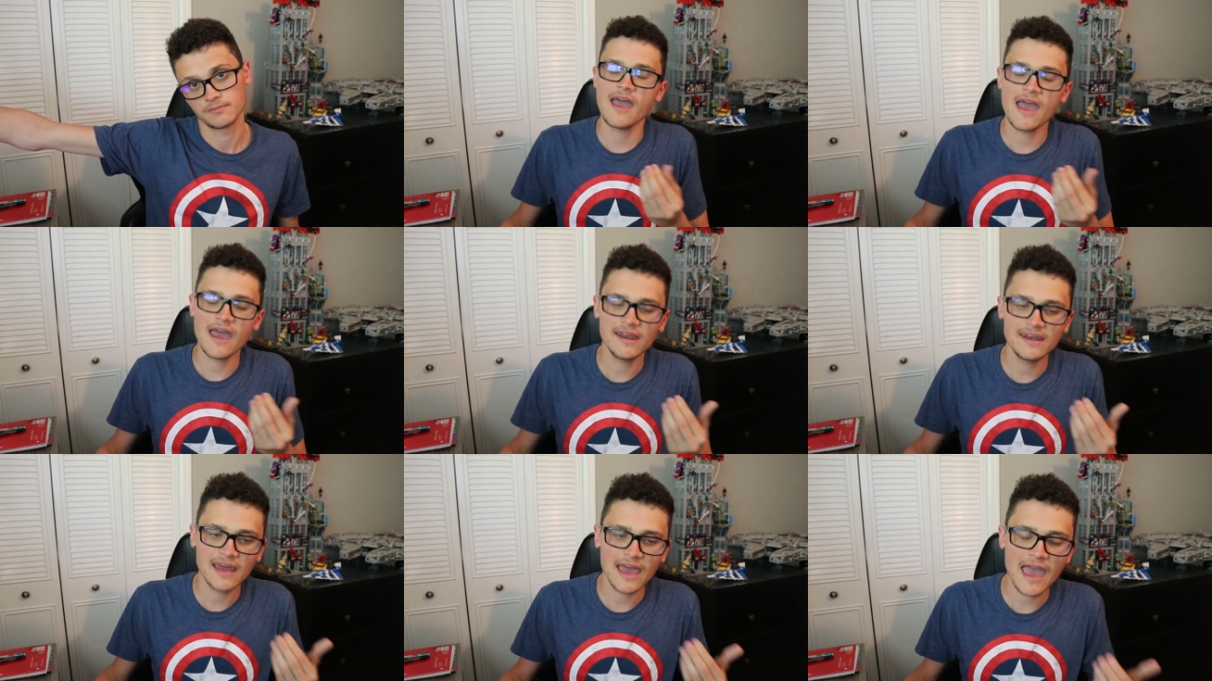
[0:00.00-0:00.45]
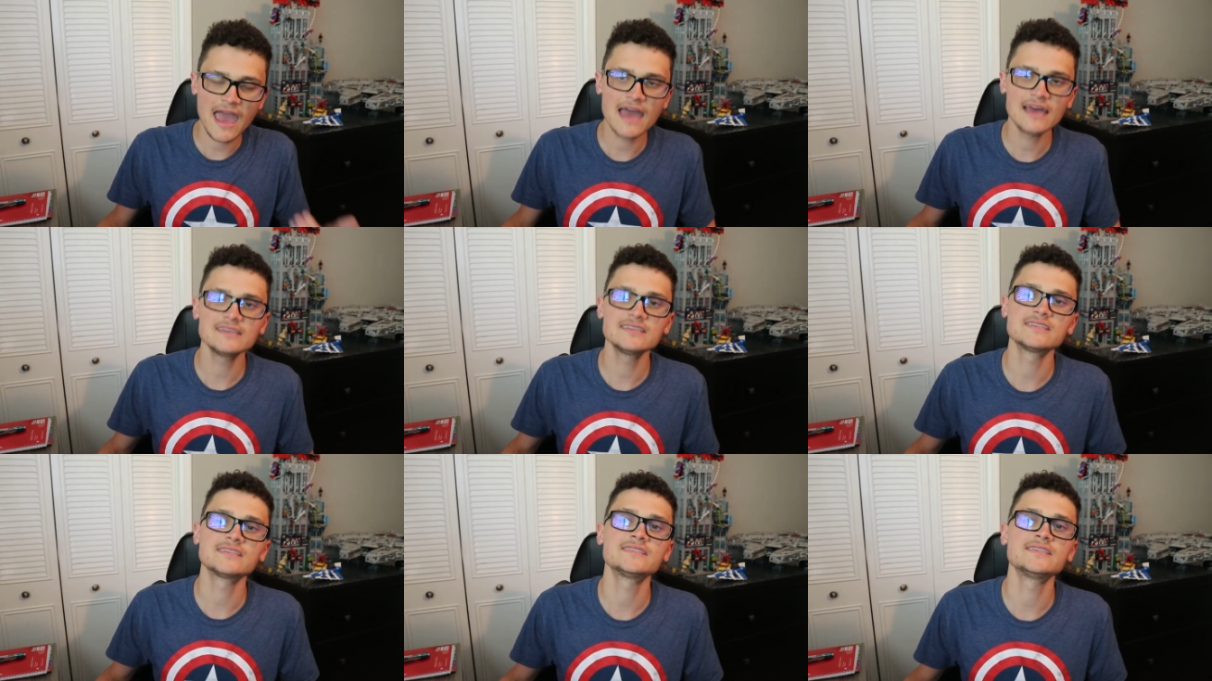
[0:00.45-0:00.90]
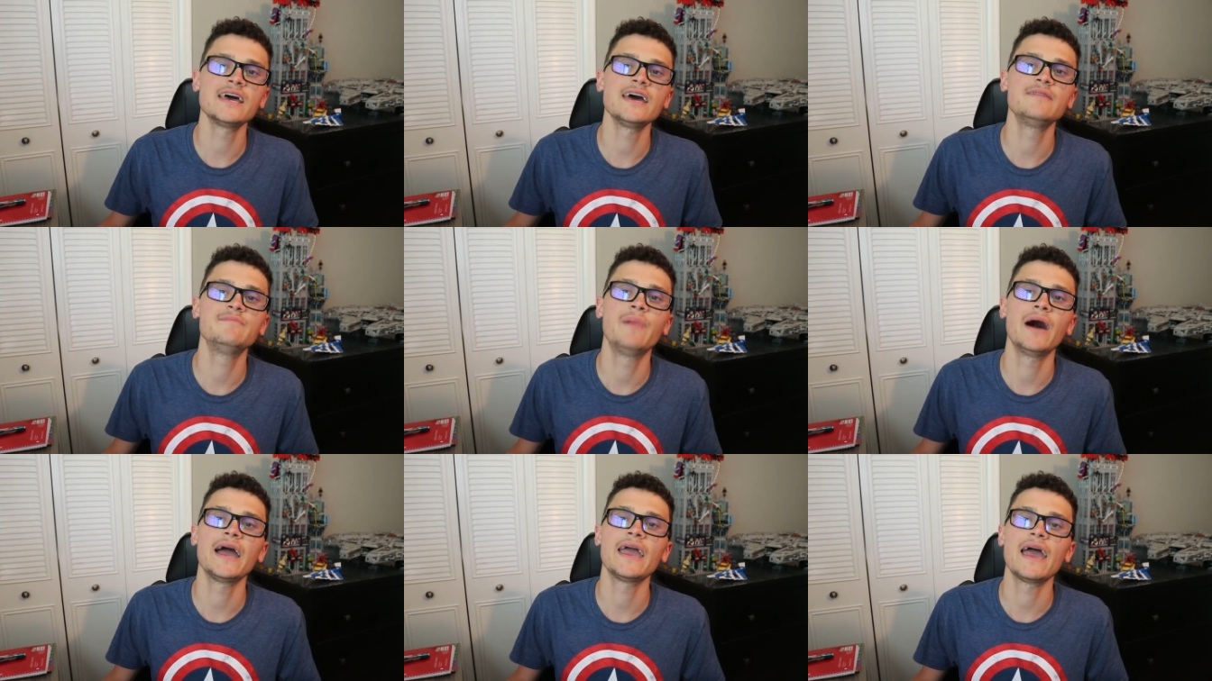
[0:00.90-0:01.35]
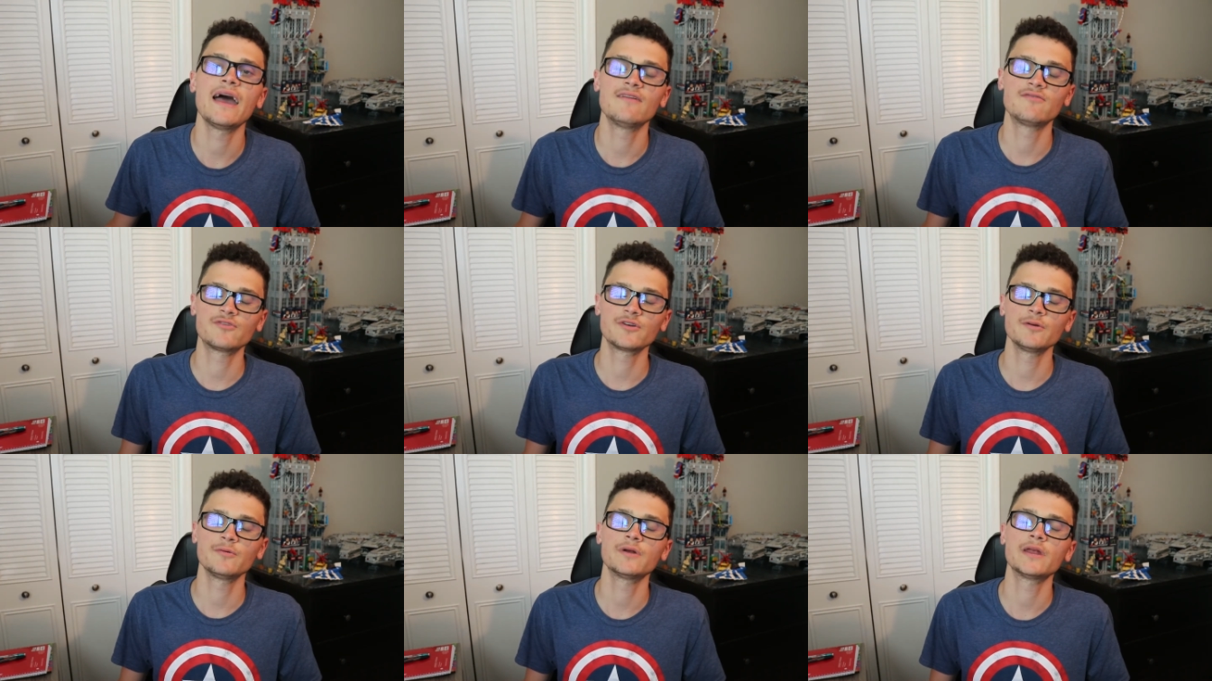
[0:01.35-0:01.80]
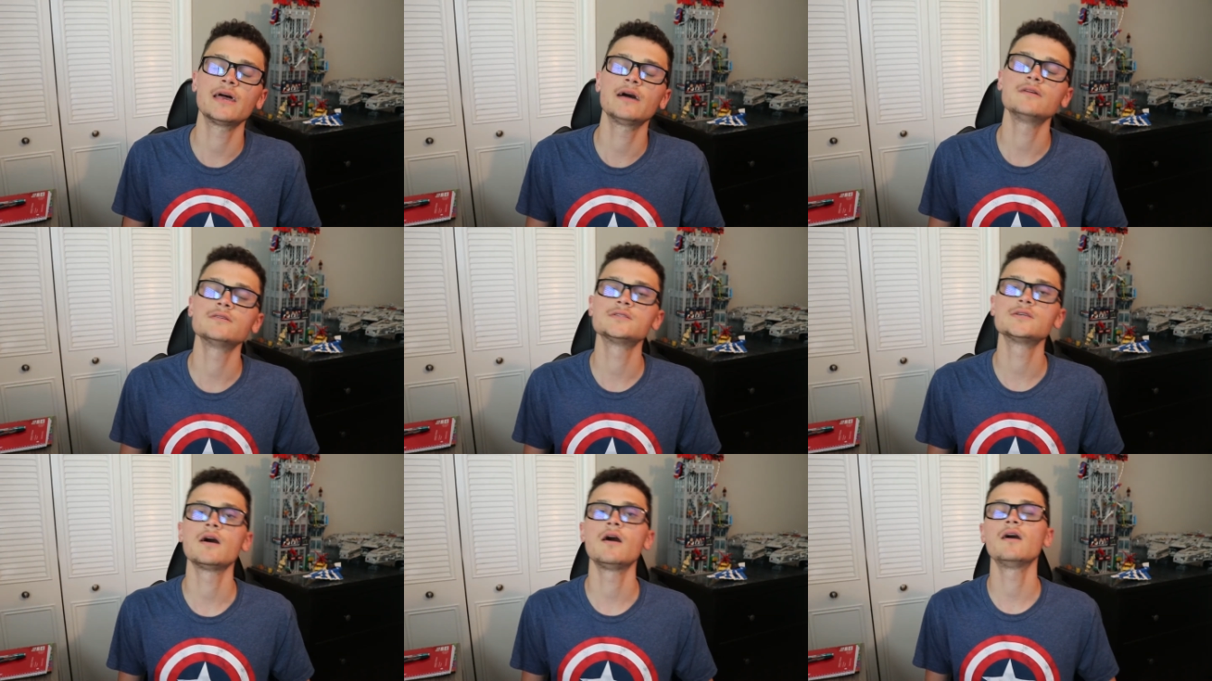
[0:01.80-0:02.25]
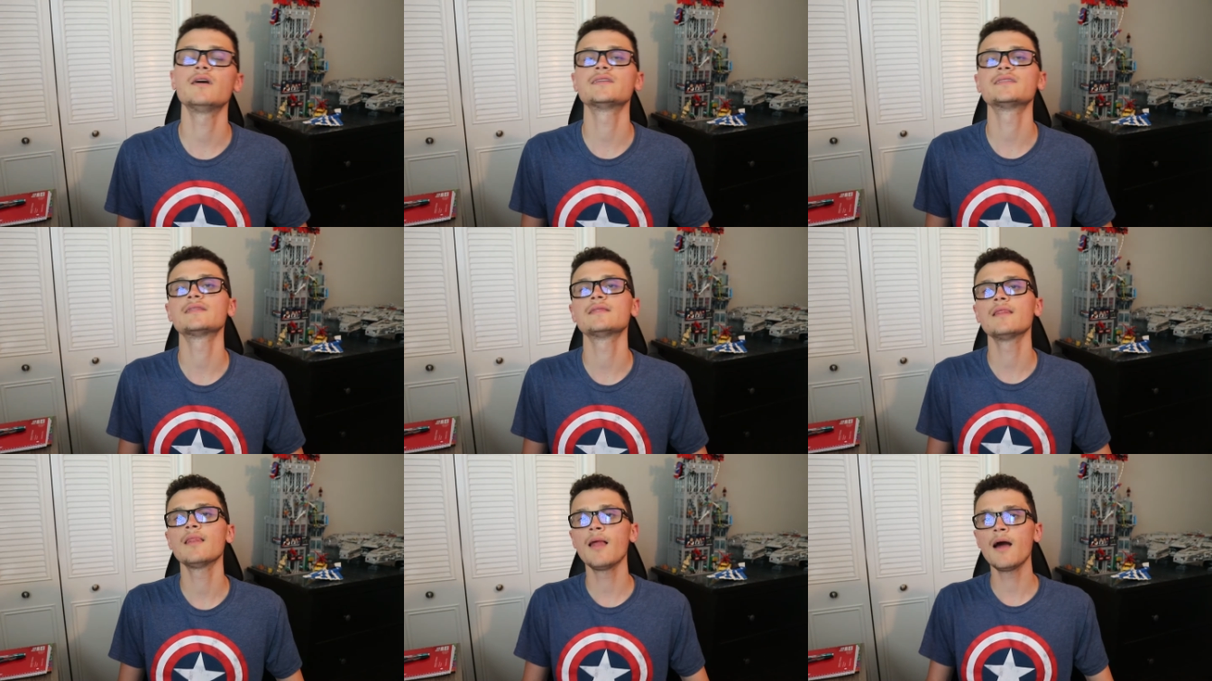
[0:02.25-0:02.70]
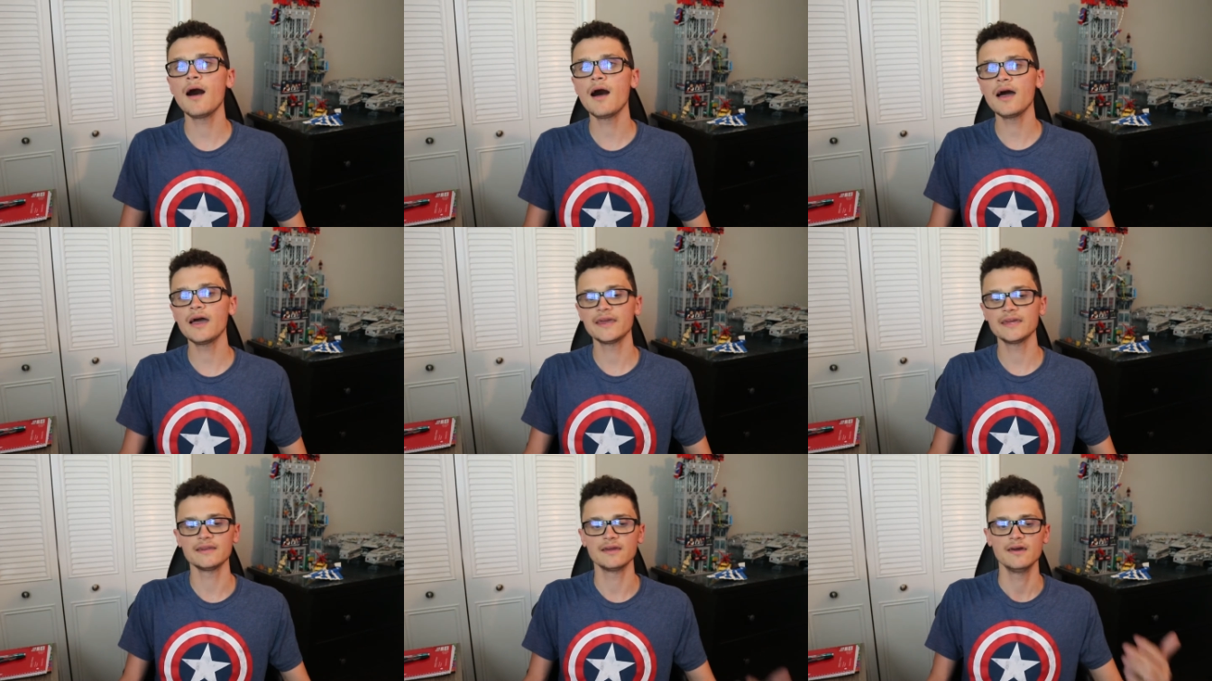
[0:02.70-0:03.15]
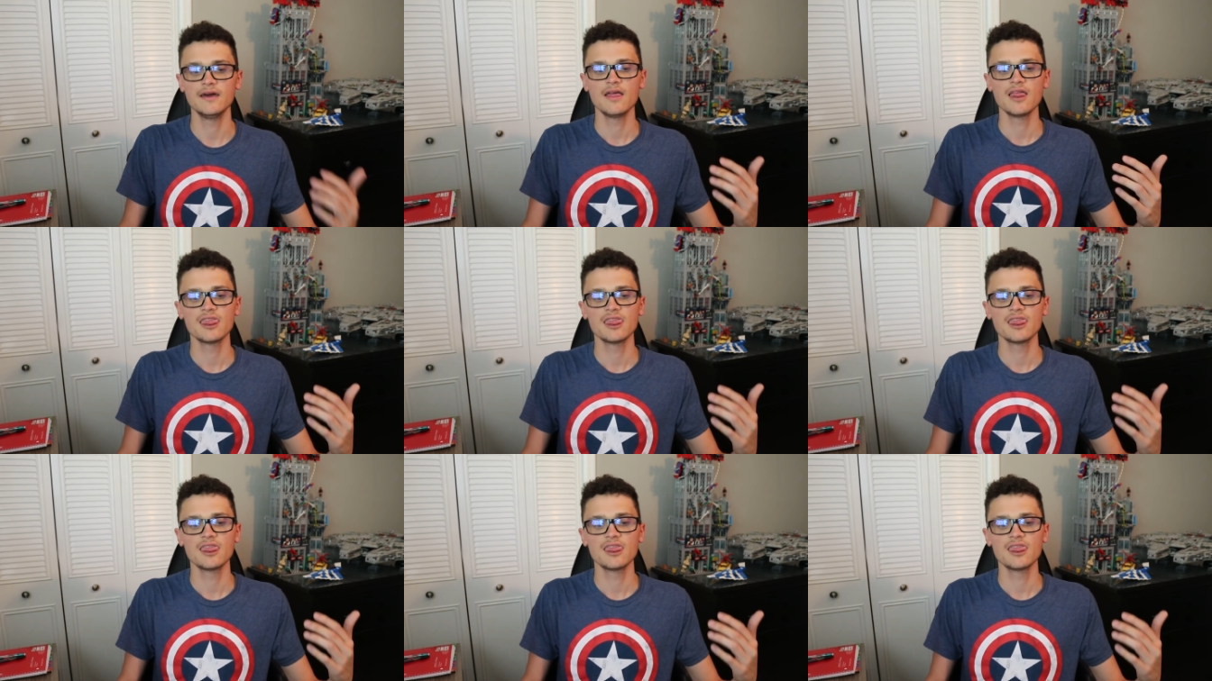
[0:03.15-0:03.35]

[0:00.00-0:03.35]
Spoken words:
And as said by everyone else online,